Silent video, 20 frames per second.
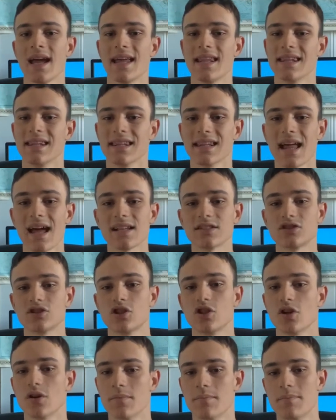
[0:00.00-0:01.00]
unless
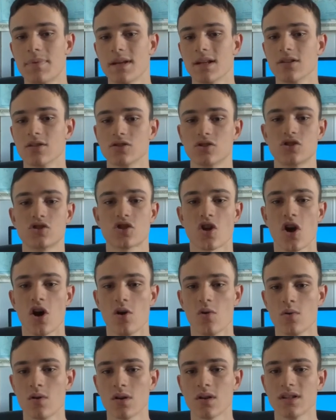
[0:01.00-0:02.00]
your build's
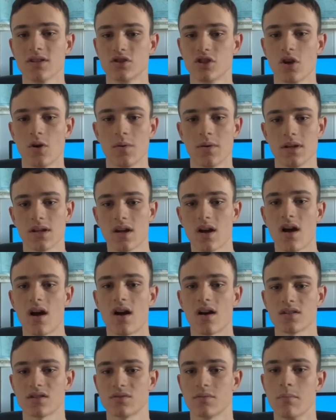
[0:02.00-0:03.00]
total is going to
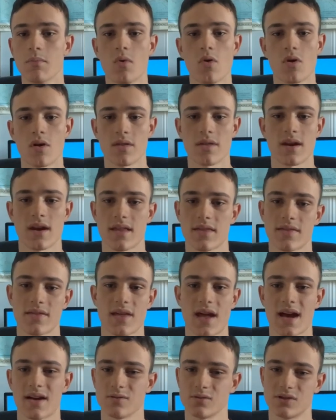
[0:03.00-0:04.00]
cost more than one
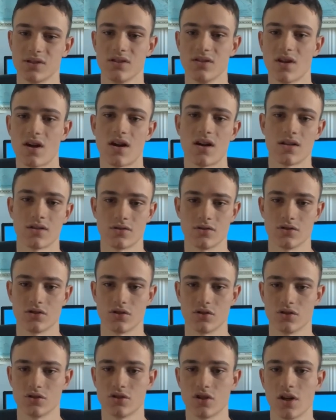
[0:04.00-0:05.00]
thousand dollars
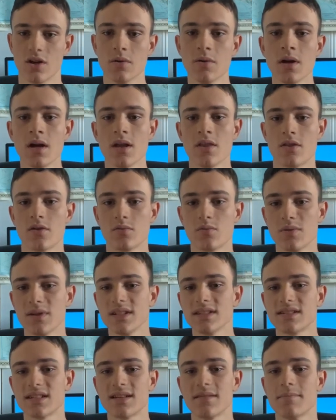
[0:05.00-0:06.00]
or so. The
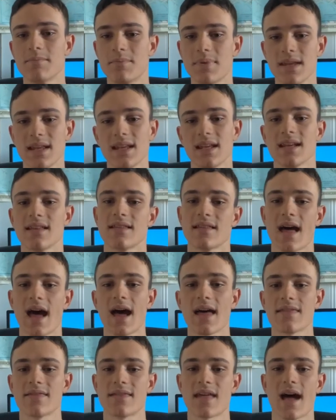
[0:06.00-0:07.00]
reason being
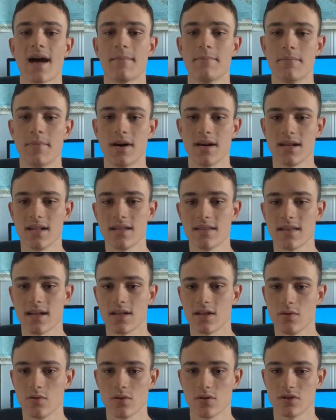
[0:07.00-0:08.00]
that that money that
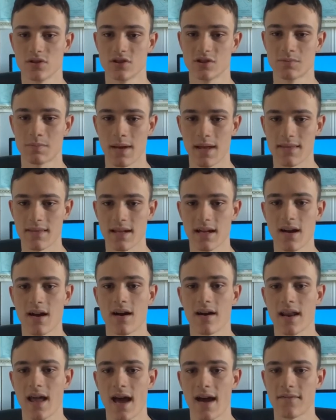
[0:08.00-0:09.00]
you are spending
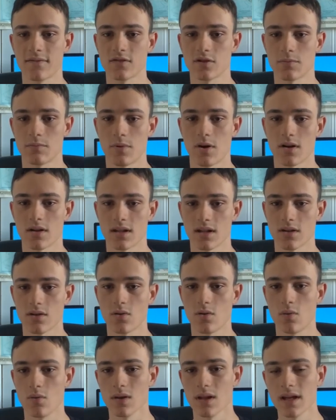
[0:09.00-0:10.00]
on aftermarket
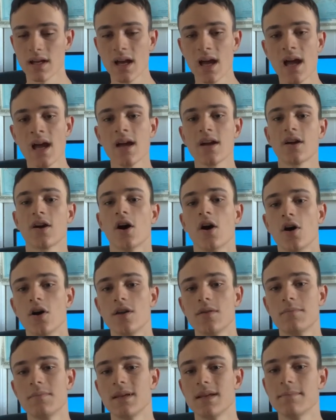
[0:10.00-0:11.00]
cooling
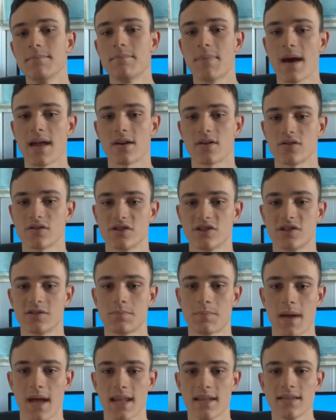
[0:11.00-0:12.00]
could be better
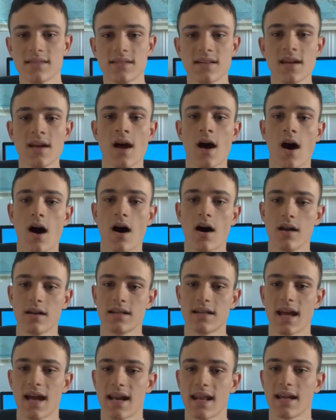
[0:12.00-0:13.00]
spent on
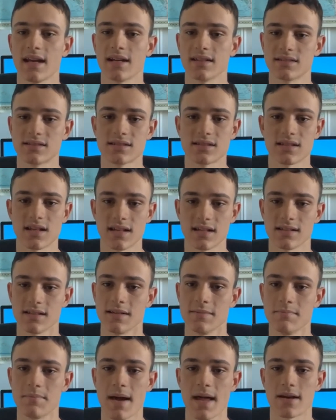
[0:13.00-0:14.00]
getting a
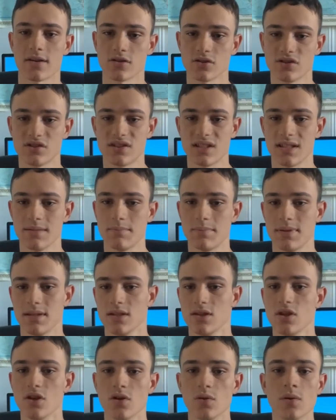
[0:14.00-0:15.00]
slightly better C P
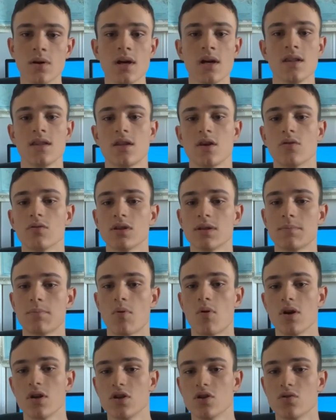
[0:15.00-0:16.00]
U. The only
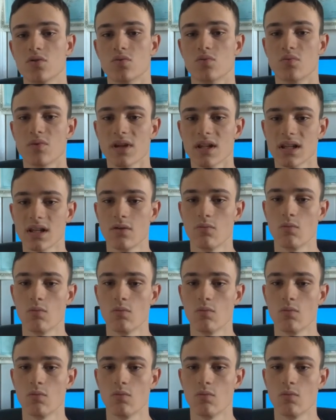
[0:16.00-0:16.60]
point you'd really